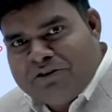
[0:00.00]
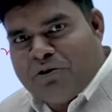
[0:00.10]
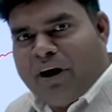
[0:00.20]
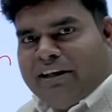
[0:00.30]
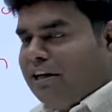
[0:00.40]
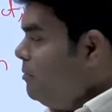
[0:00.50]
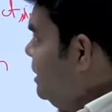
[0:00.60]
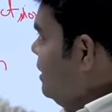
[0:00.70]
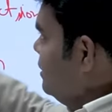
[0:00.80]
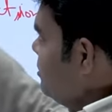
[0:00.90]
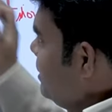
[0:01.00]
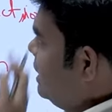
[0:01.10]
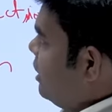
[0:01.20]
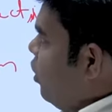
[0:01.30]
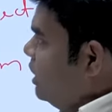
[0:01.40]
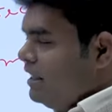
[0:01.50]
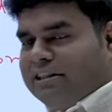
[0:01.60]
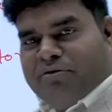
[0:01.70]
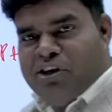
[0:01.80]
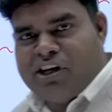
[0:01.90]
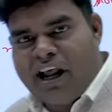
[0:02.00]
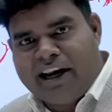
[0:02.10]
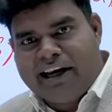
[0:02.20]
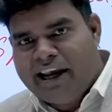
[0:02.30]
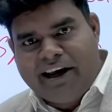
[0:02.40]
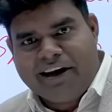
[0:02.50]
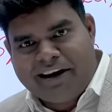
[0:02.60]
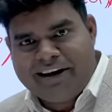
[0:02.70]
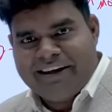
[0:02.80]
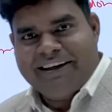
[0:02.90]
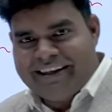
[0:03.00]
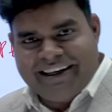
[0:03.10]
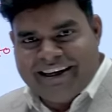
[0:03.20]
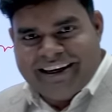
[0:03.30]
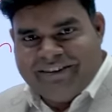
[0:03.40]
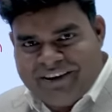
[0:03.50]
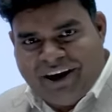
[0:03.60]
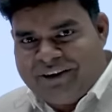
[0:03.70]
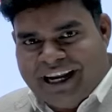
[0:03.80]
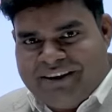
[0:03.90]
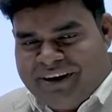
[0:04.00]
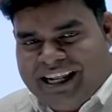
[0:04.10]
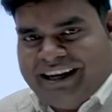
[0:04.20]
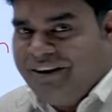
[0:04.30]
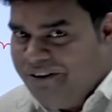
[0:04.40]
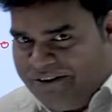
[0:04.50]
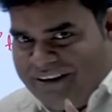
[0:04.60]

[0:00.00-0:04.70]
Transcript: So what does it mean? Does it mean that all these definitions are in air without any meaning? No.